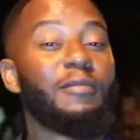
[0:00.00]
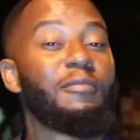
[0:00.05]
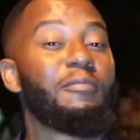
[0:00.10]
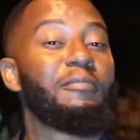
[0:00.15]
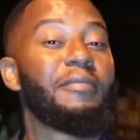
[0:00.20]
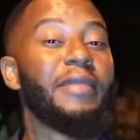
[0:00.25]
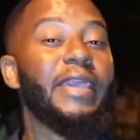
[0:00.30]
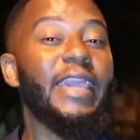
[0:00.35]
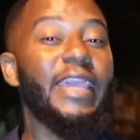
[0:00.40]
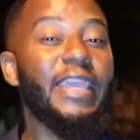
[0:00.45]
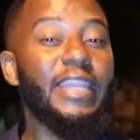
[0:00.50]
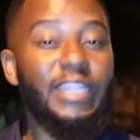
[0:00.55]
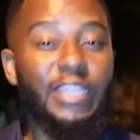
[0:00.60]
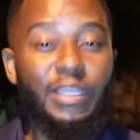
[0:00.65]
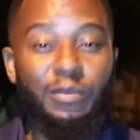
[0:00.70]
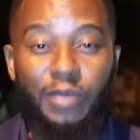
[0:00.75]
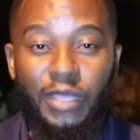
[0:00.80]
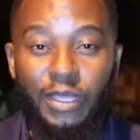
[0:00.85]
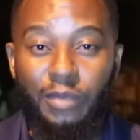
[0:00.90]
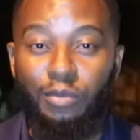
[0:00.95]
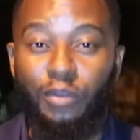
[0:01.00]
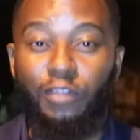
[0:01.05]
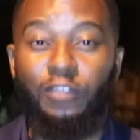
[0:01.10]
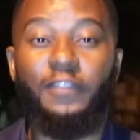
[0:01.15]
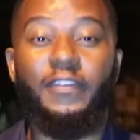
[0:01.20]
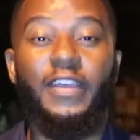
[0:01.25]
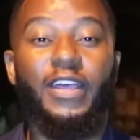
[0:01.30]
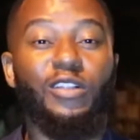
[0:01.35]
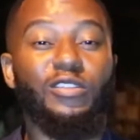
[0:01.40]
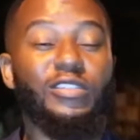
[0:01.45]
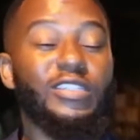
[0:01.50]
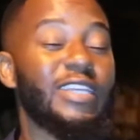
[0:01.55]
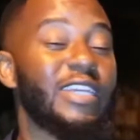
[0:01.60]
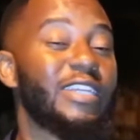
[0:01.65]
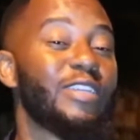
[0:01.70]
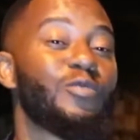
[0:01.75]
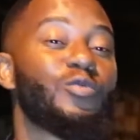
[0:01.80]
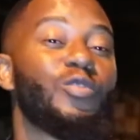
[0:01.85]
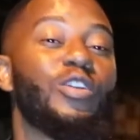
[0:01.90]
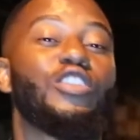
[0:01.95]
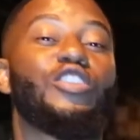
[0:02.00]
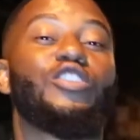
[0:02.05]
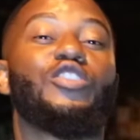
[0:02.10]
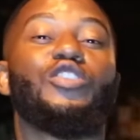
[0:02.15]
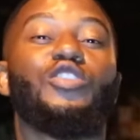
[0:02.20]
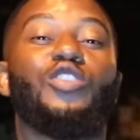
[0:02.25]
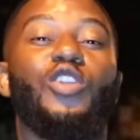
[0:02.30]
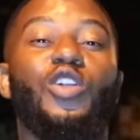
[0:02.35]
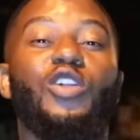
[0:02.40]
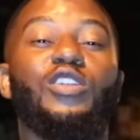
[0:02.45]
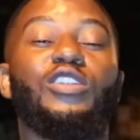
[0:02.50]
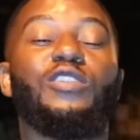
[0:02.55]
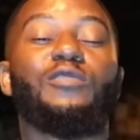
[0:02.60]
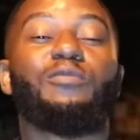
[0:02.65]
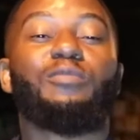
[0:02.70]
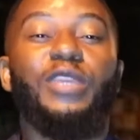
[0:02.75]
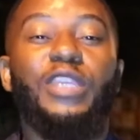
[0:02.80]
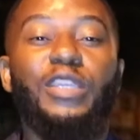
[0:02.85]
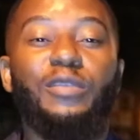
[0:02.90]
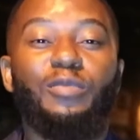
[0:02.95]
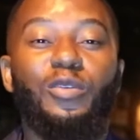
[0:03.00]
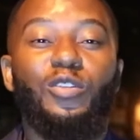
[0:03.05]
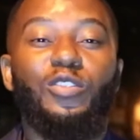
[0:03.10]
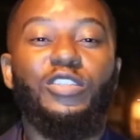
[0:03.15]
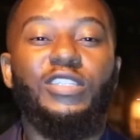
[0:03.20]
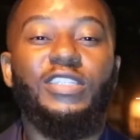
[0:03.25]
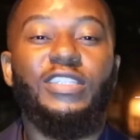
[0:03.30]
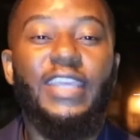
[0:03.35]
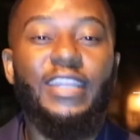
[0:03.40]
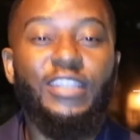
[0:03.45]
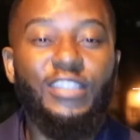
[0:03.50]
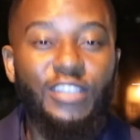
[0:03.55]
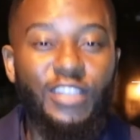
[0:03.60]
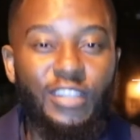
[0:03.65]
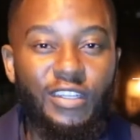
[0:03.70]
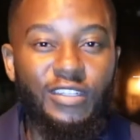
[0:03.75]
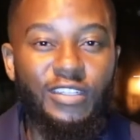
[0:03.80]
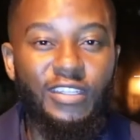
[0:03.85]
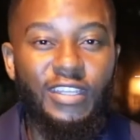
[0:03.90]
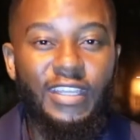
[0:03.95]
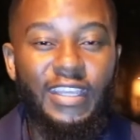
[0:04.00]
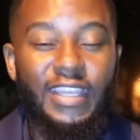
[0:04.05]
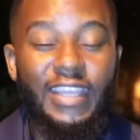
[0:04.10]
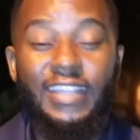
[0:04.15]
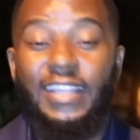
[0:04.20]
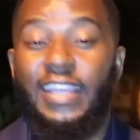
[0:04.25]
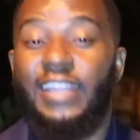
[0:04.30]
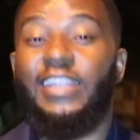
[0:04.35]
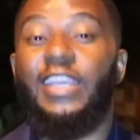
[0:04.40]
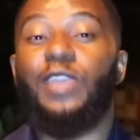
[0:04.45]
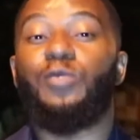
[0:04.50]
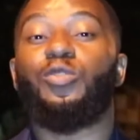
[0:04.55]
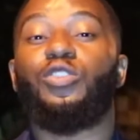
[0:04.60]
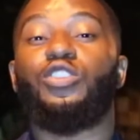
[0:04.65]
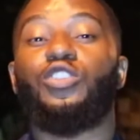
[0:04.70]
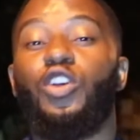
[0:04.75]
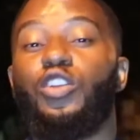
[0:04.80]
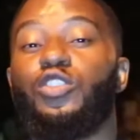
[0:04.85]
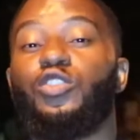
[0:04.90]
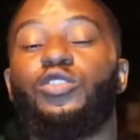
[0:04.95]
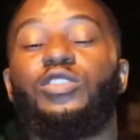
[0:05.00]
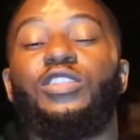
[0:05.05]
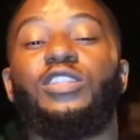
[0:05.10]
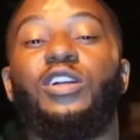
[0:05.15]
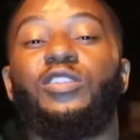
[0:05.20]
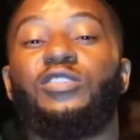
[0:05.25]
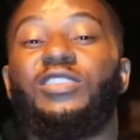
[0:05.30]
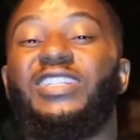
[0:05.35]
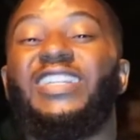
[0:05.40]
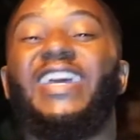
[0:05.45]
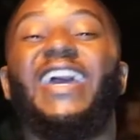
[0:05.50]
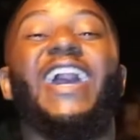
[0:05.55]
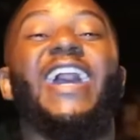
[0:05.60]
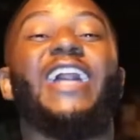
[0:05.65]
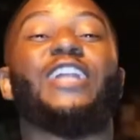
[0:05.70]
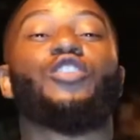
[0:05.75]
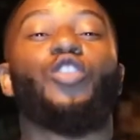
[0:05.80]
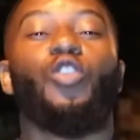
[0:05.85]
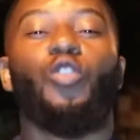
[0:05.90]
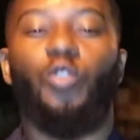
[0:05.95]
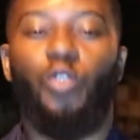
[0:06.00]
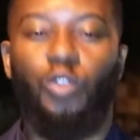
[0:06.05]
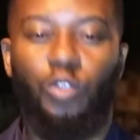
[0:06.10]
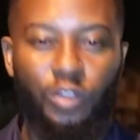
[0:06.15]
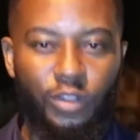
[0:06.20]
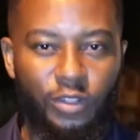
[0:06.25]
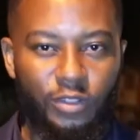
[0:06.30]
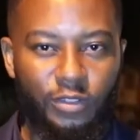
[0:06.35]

Many people felt that it was not people centered and that they were not consulted at all.